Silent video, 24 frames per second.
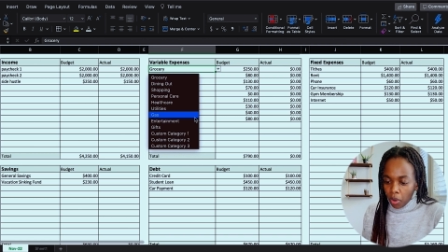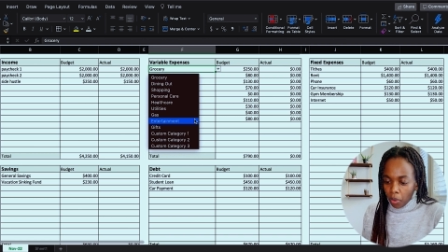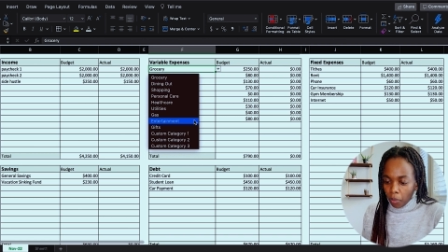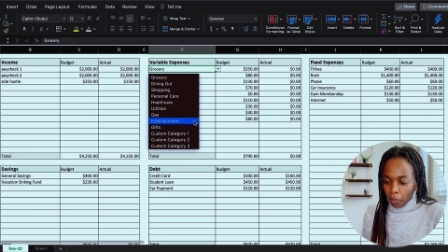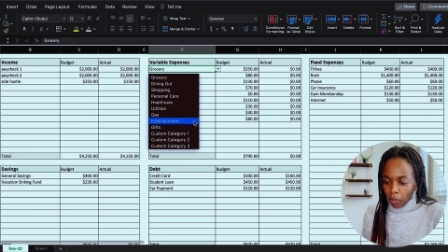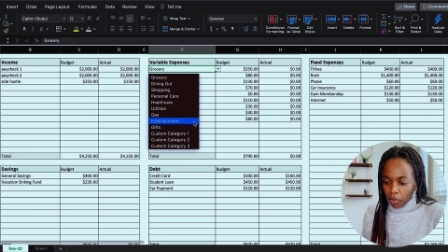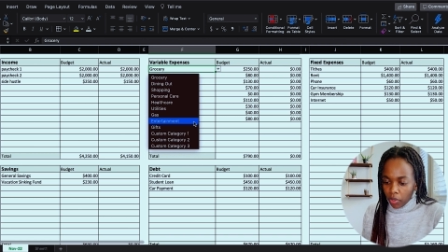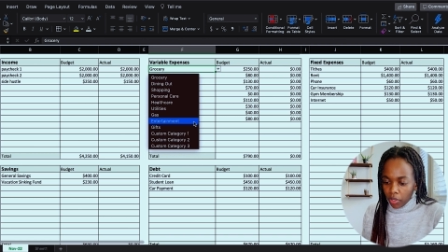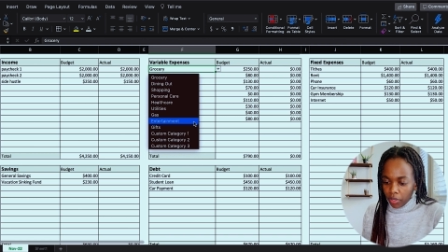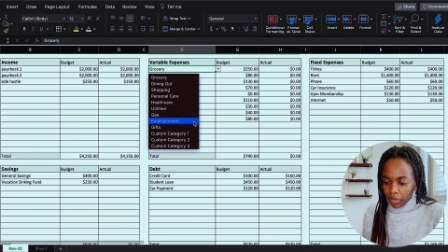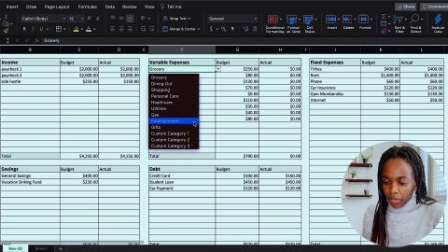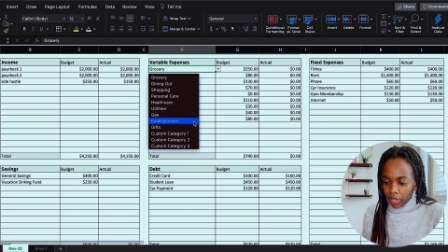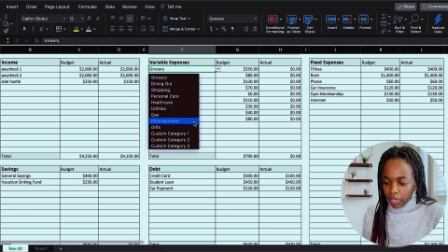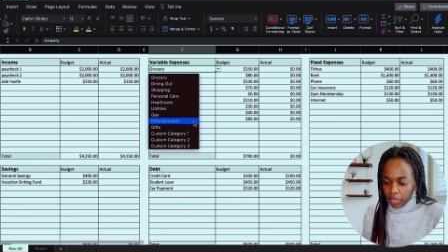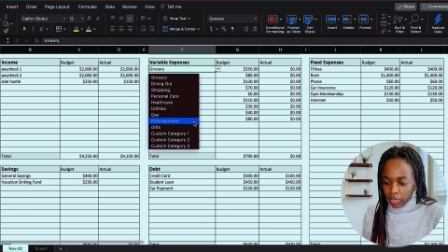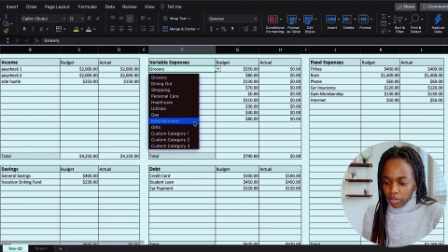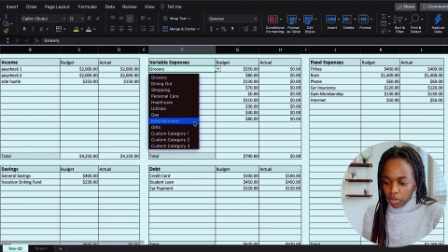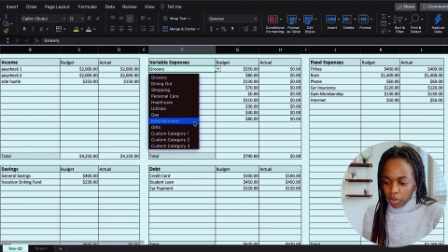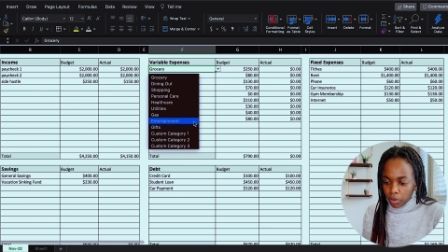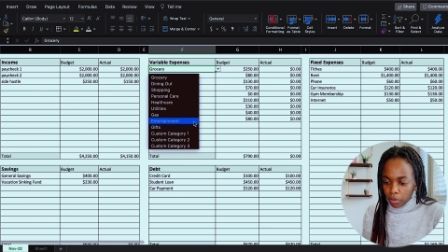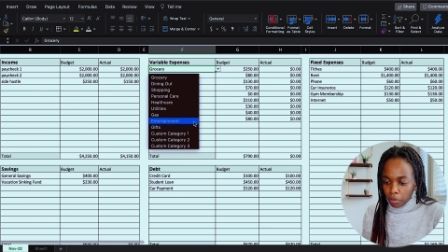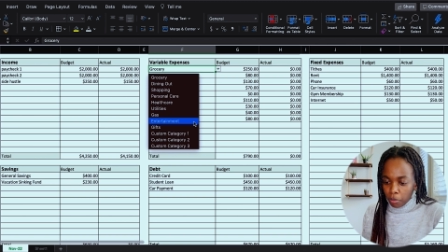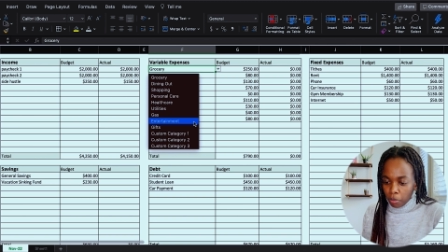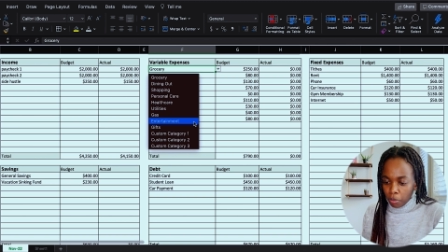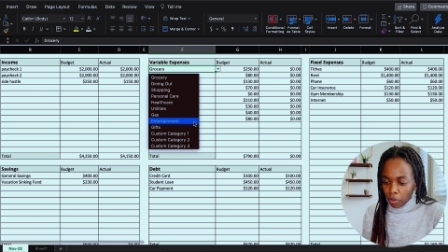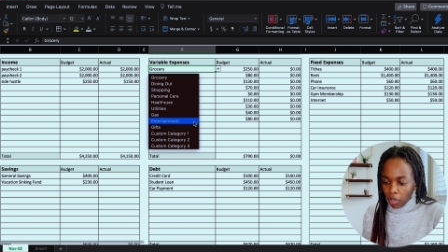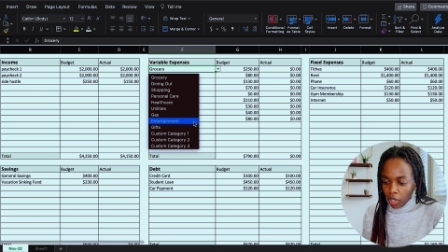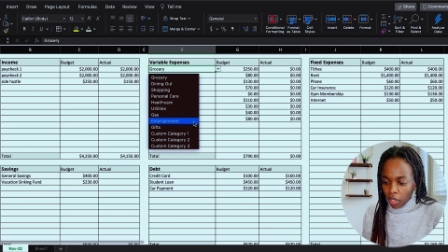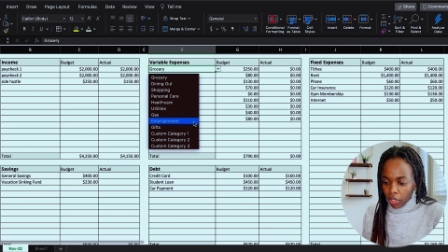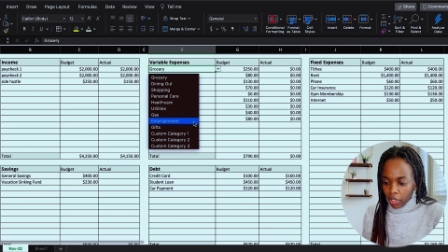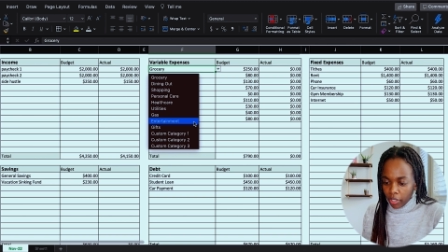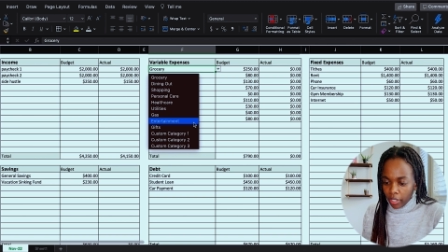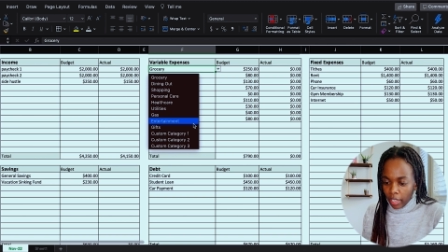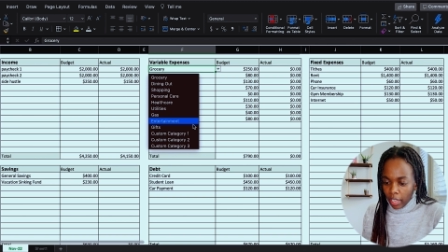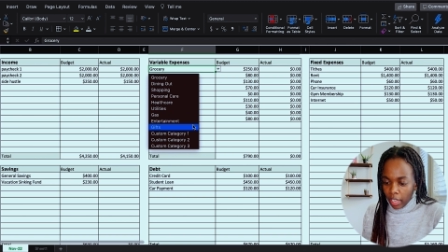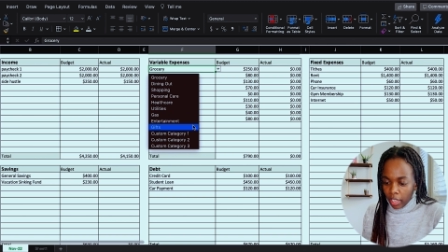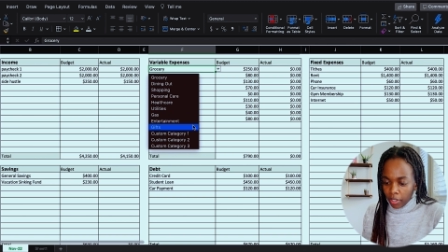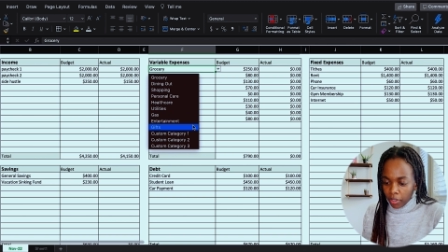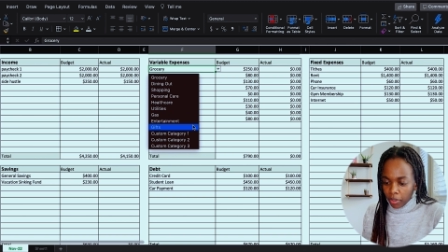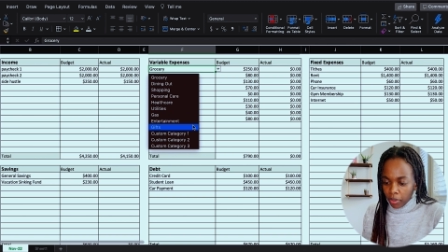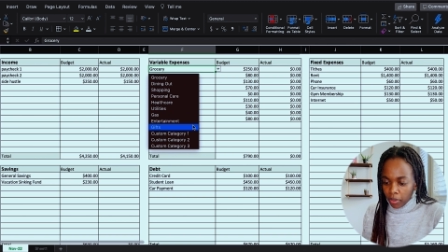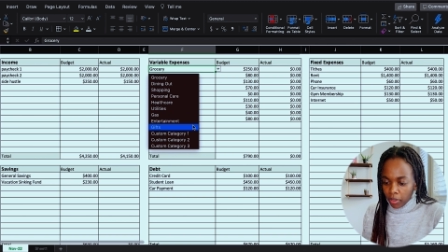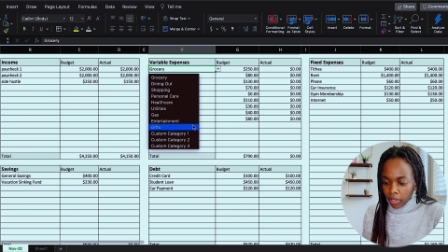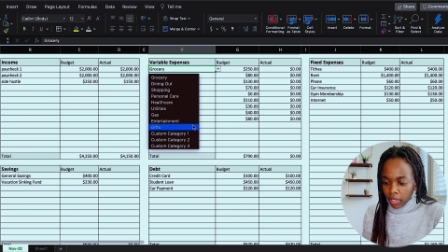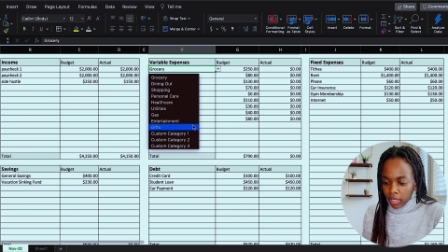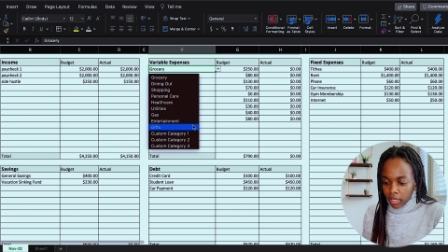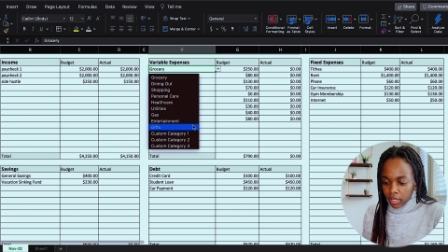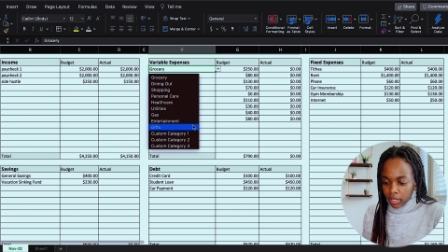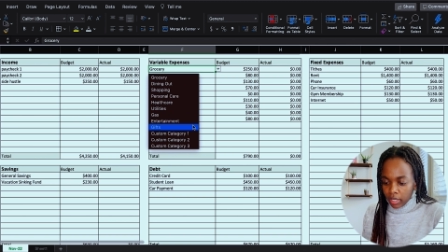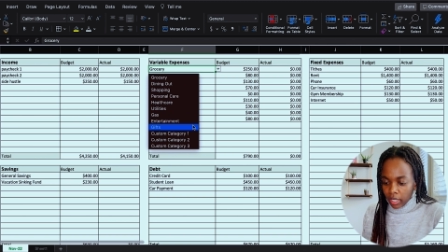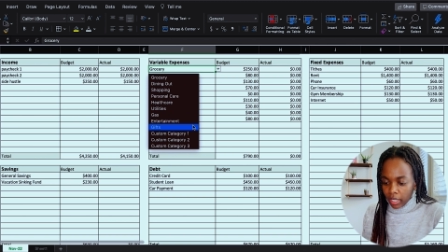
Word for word: one of these broader categories.